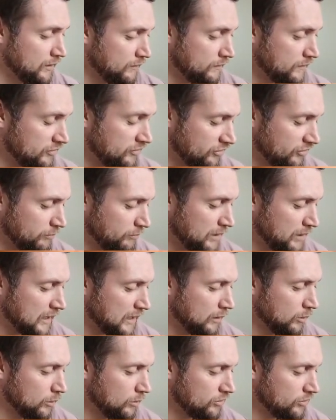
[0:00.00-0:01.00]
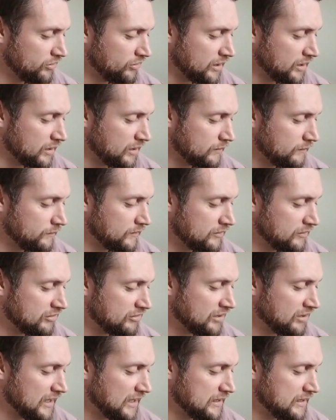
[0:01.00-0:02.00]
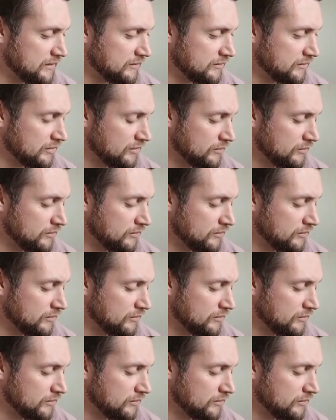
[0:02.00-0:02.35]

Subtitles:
This is a Milotic signed